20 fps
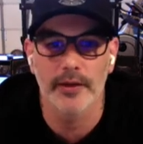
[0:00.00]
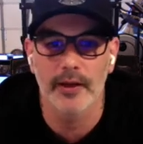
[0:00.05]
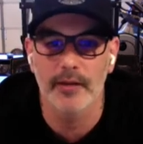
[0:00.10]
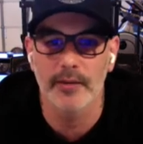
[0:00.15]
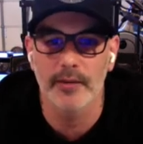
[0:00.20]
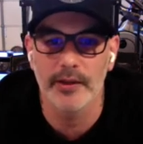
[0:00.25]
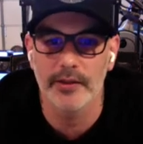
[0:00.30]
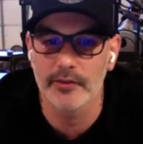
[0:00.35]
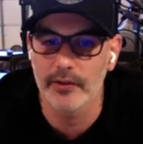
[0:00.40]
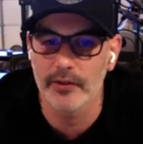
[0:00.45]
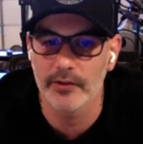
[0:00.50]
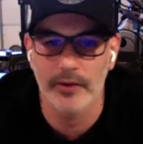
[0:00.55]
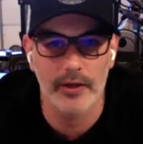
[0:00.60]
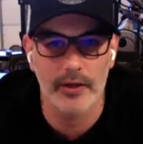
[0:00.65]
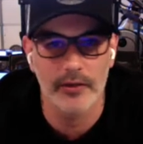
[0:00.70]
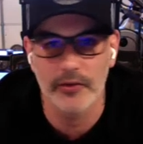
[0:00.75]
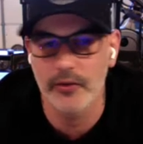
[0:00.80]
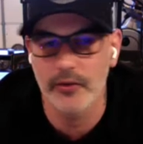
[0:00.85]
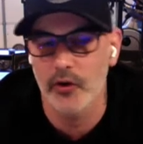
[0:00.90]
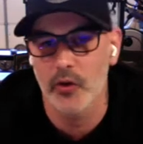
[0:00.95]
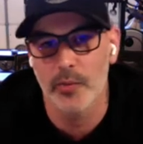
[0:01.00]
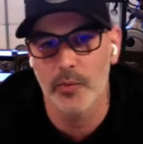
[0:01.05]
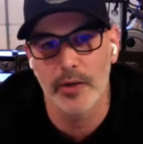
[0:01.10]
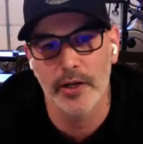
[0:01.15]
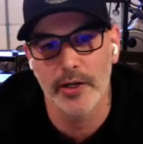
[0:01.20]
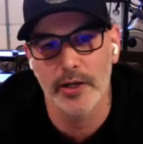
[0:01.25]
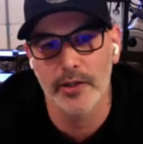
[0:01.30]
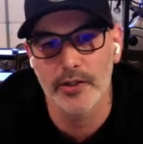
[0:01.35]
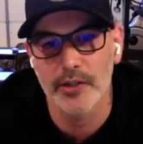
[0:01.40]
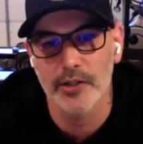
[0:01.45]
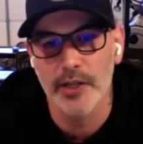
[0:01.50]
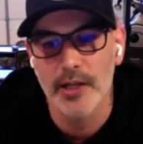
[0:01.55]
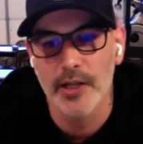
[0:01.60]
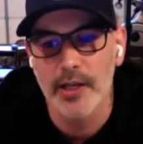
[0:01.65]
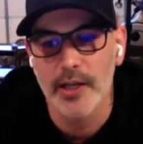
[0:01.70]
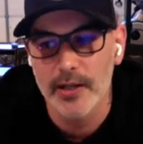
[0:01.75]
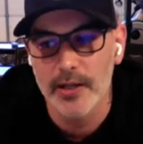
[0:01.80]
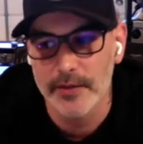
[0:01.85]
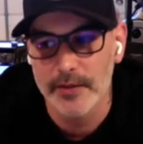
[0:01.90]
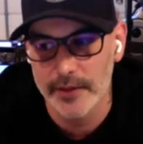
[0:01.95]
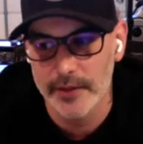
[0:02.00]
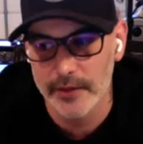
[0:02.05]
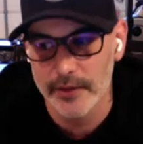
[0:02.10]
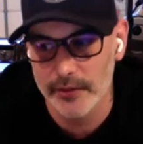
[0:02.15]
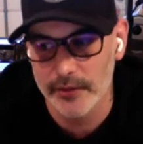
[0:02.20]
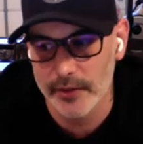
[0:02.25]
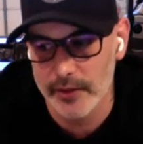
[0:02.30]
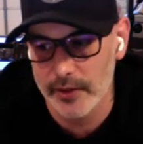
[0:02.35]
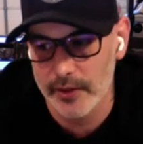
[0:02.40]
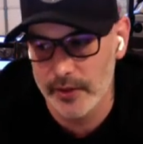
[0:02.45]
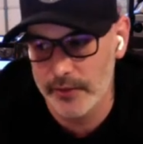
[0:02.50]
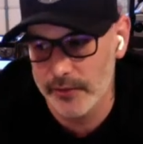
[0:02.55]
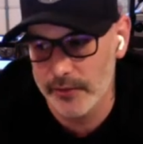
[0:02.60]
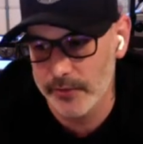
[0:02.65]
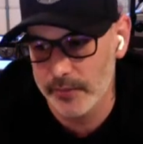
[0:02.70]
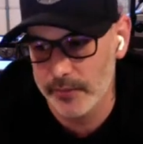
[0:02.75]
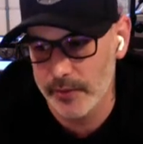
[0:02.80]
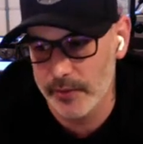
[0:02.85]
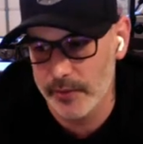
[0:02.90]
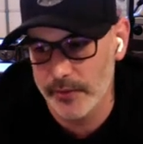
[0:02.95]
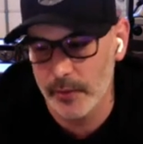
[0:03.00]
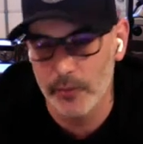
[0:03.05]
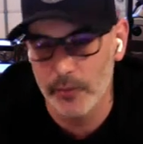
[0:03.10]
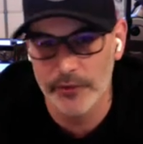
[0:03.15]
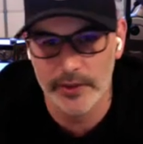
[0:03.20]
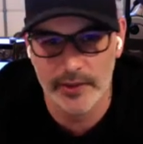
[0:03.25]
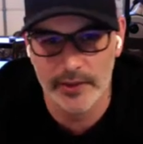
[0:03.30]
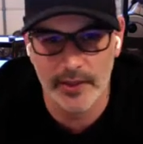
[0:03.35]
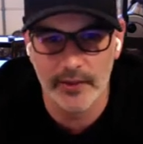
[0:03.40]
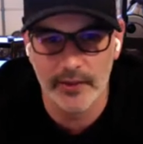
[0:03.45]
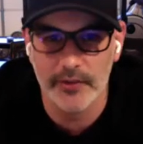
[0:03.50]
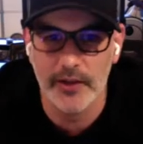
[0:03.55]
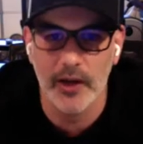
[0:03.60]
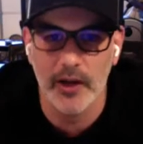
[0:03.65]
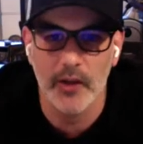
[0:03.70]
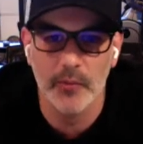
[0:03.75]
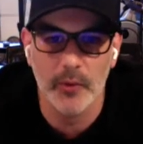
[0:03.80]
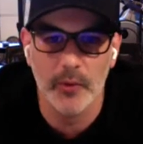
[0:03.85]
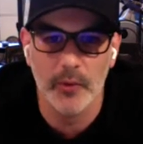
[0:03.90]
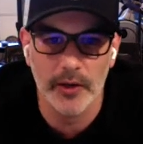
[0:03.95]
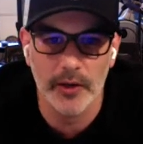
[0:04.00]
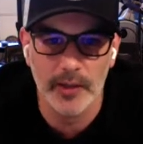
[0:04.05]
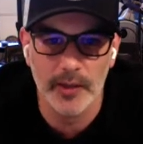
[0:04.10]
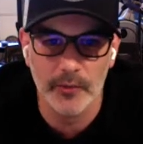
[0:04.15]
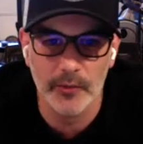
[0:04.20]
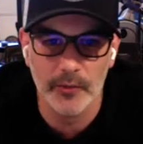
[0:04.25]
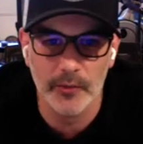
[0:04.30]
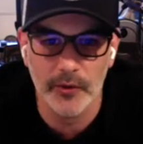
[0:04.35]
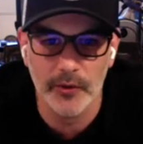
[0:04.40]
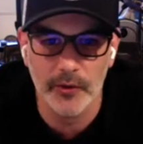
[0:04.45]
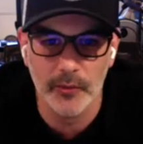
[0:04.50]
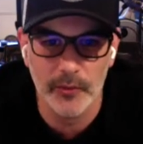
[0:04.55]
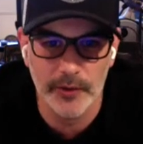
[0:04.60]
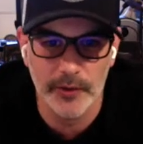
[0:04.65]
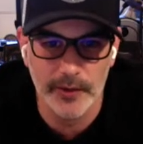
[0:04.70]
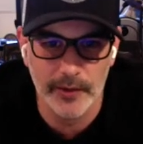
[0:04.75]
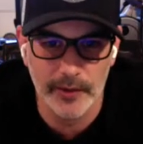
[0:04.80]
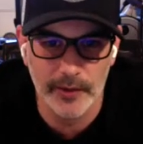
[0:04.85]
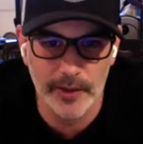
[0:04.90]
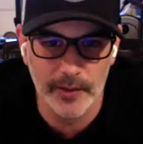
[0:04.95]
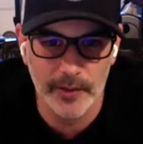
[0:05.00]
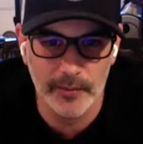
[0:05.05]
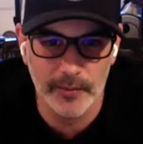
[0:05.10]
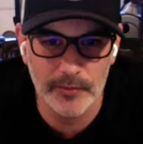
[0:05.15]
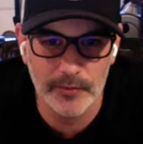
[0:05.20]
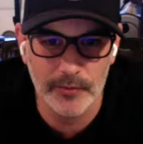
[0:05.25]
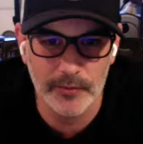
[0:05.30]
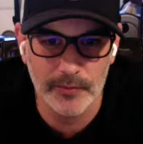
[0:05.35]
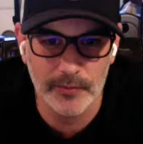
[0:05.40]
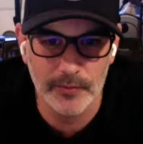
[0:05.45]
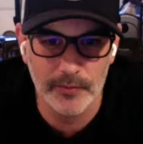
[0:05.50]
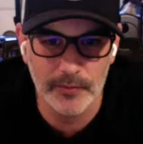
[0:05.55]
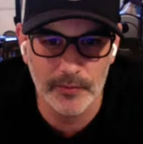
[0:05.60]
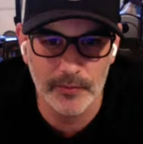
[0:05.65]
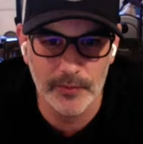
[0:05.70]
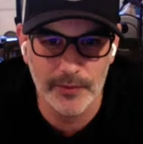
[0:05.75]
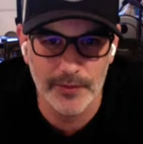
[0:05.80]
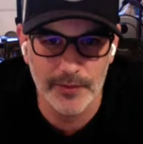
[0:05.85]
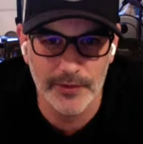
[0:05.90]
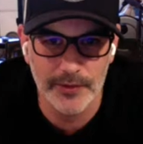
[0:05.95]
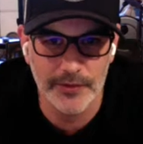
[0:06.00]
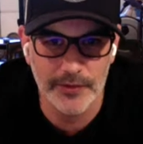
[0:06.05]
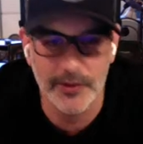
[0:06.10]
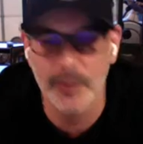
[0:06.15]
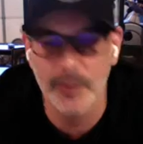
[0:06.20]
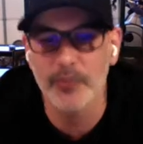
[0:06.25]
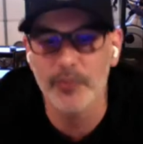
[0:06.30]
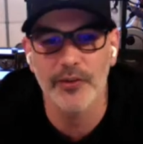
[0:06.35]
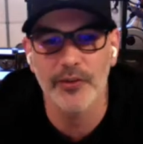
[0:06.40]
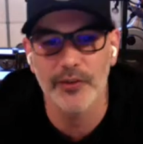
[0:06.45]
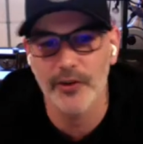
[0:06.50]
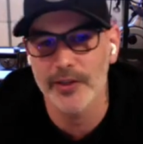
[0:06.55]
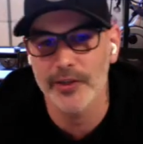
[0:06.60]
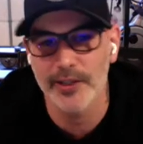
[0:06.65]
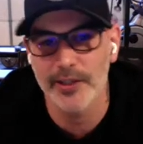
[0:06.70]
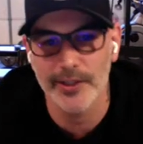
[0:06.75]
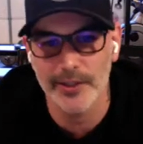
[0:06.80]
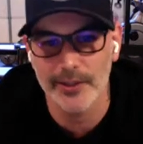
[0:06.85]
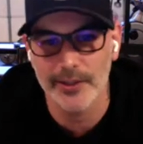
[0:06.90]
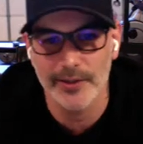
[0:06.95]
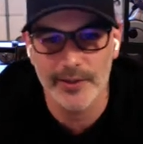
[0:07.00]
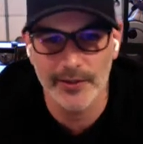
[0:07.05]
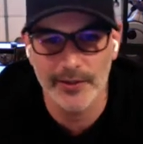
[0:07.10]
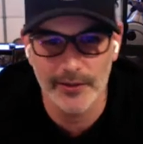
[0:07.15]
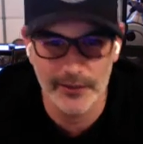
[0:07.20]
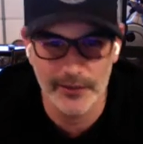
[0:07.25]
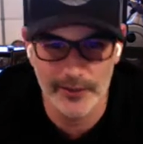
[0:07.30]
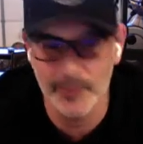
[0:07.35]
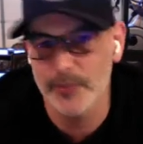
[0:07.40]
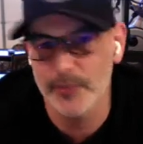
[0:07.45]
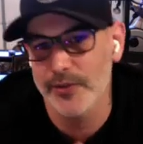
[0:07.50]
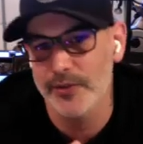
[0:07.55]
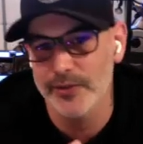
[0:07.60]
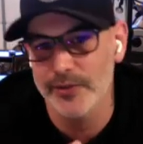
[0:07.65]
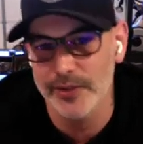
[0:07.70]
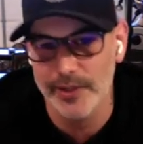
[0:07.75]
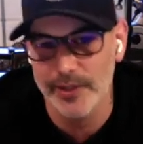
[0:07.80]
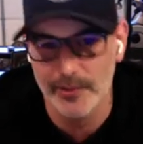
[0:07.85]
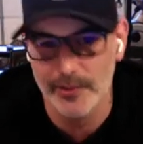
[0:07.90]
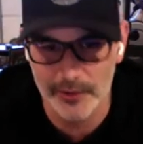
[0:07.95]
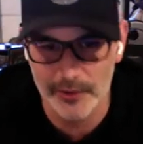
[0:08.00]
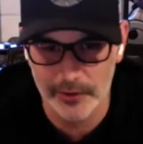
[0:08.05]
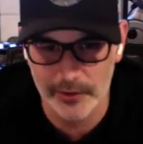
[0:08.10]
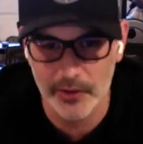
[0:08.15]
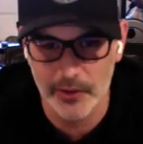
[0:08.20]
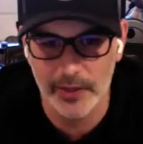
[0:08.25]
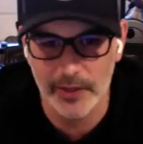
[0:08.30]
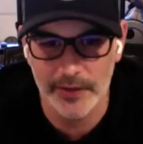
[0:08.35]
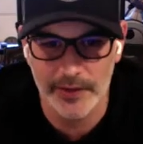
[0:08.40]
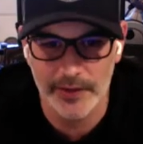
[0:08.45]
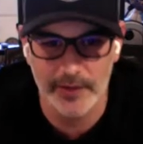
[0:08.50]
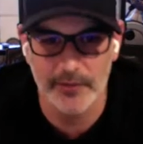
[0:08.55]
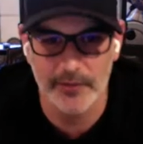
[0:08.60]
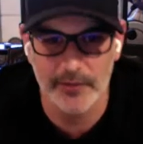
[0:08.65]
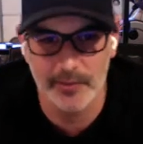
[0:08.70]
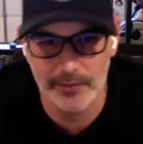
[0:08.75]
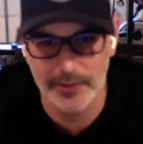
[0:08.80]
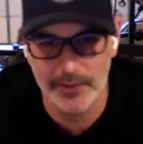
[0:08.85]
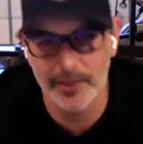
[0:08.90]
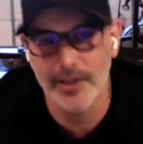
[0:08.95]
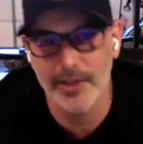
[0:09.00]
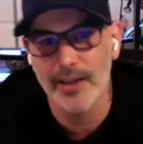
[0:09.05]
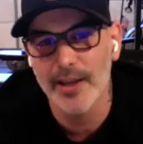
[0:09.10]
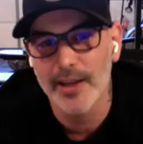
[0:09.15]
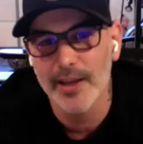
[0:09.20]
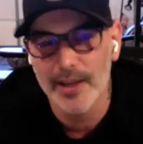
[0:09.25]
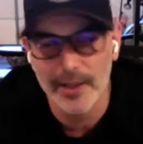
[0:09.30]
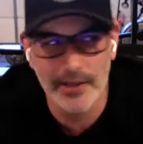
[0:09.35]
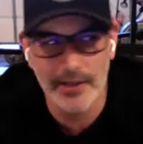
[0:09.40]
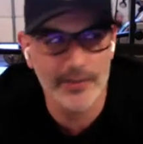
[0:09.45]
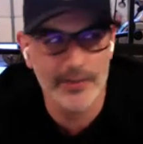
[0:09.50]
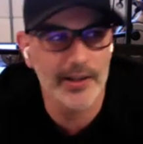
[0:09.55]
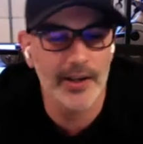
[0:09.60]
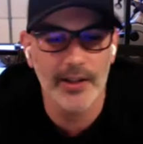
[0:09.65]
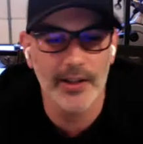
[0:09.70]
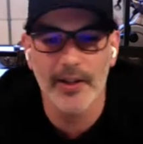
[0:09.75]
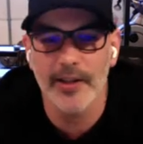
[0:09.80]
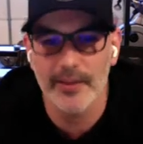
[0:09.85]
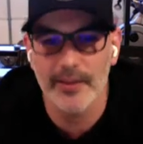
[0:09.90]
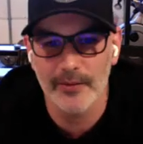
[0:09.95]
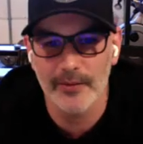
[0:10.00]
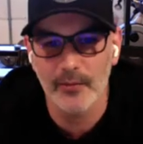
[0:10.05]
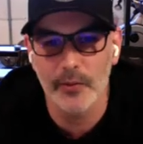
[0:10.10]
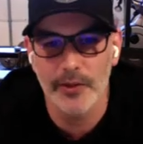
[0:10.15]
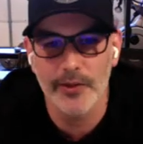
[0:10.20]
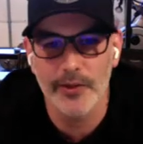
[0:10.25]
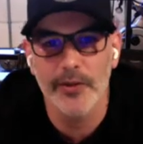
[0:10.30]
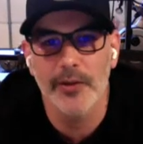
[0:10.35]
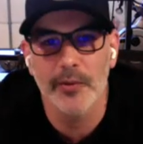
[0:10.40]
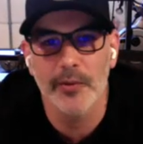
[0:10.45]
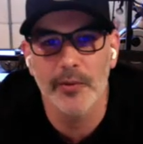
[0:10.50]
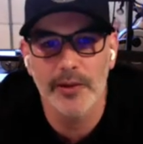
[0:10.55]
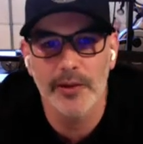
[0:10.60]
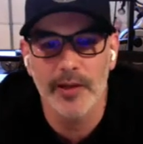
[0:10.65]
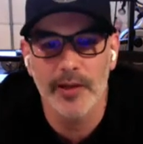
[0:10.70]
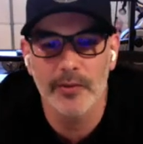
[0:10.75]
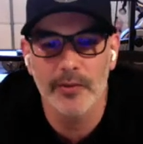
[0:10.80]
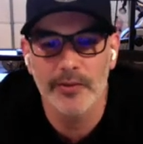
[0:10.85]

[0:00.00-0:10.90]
I mean, he's done so much that it's almost like that South Park episode where they're kept. The Simpsons already did it. The Simpsons did it when they were trying to think of something. It's kind of like we dealing with him.